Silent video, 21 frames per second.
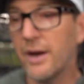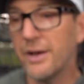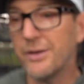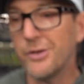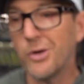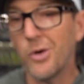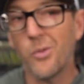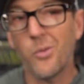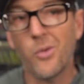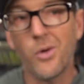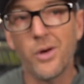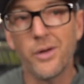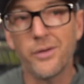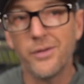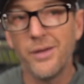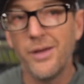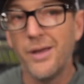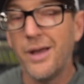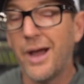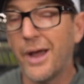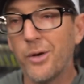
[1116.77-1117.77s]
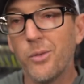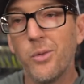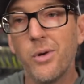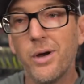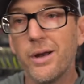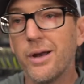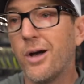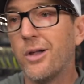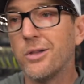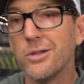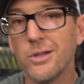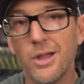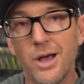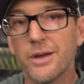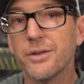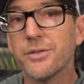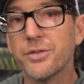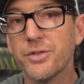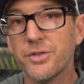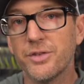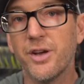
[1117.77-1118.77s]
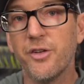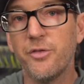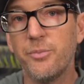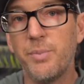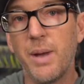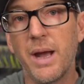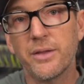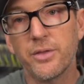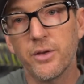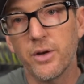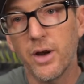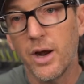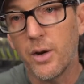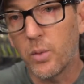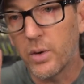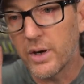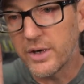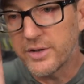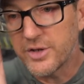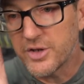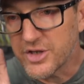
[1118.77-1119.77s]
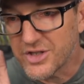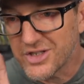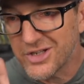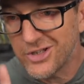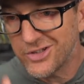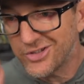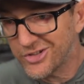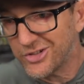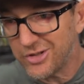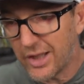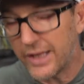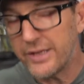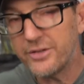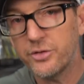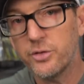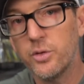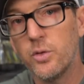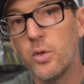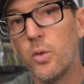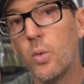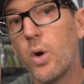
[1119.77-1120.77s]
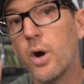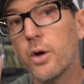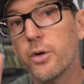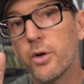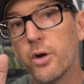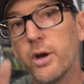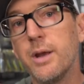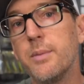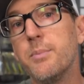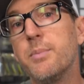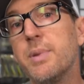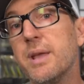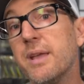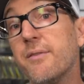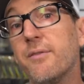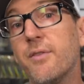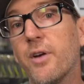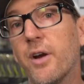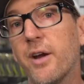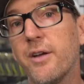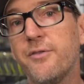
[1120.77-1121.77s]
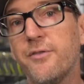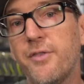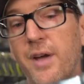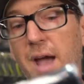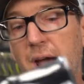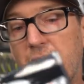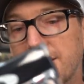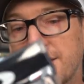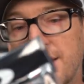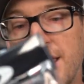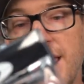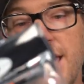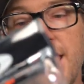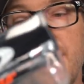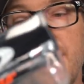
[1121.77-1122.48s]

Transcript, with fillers: I don't want I don't want a lot of stuff back there. I want it to just slice through the water and be very fast.